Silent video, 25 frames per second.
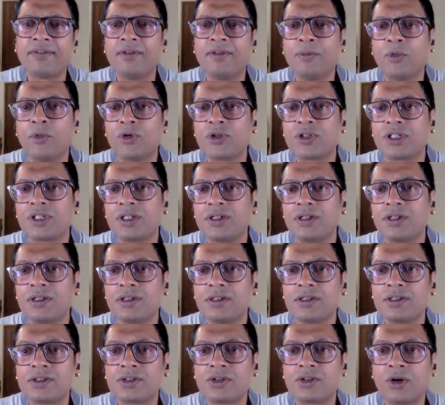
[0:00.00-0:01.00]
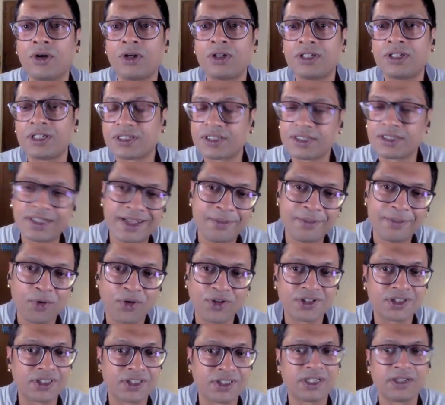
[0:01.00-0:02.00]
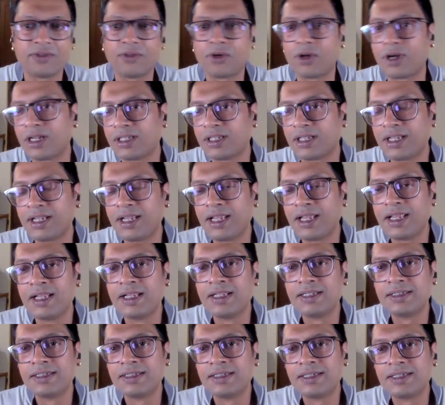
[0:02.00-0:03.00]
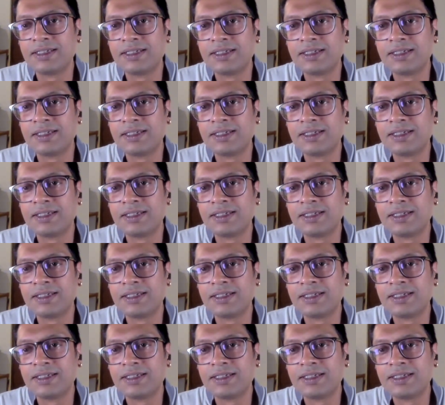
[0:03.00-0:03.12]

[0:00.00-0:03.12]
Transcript: negative emotions or just think positive or anything.